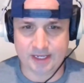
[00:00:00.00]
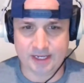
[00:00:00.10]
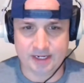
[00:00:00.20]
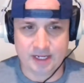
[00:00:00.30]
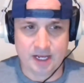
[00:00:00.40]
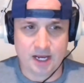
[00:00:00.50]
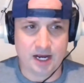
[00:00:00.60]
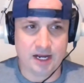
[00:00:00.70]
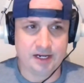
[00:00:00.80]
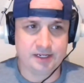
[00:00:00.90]
hit
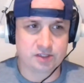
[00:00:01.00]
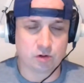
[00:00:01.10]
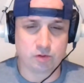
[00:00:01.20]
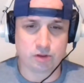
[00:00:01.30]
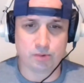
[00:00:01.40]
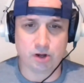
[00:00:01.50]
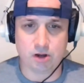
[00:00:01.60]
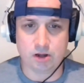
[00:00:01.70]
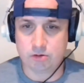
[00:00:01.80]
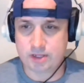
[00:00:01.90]
and he's throwing the
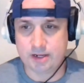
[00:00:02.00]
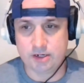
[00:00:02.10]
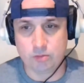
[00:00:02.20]
ball. Okay.